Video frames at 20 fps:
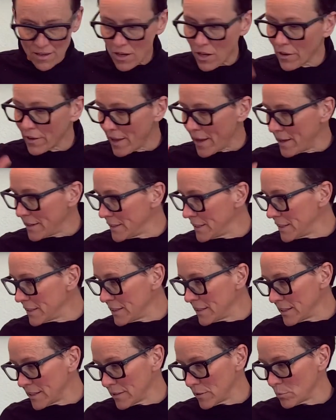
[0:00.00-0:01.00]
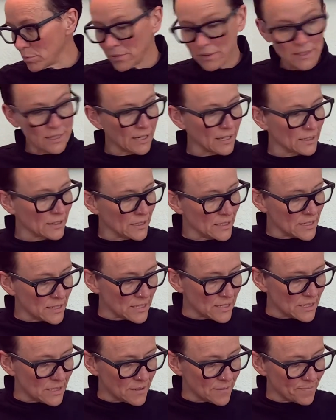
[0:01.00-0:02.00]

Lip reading: Okay, I need another planet.